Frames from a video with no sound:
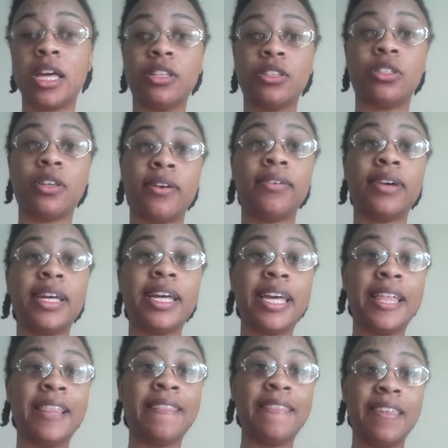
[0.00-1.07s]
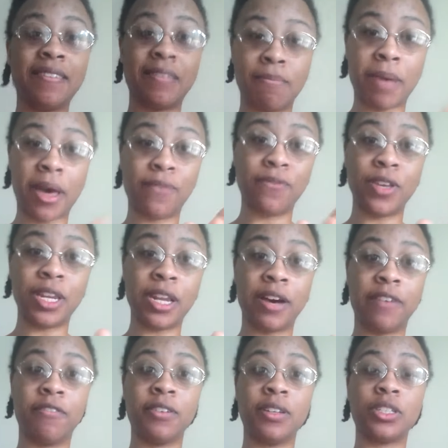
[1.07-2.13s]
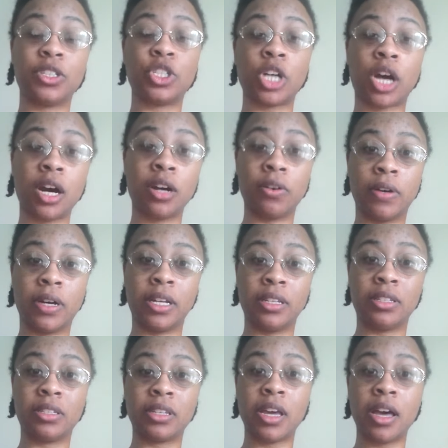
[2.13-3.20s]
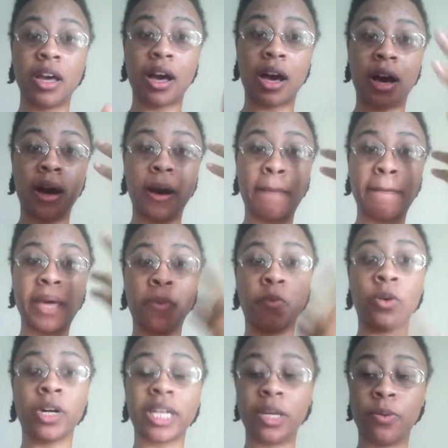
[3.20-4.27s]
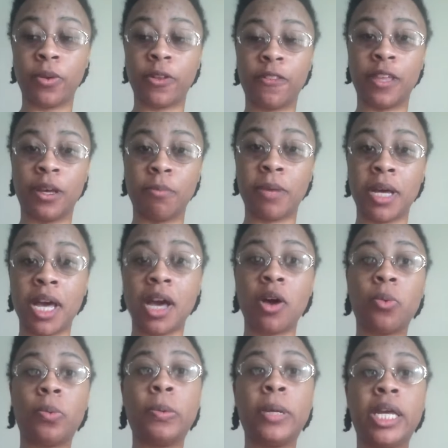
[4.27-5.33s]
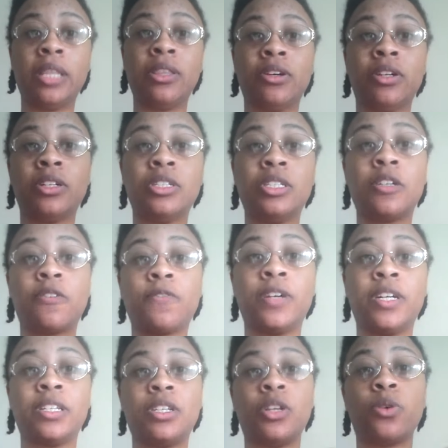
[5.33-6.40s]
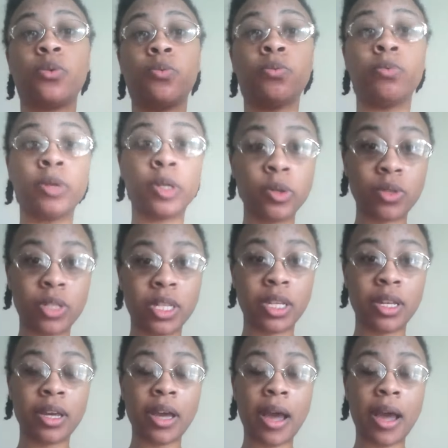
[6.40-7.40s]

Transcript: And so in this method of chakras and working with them, we learn different root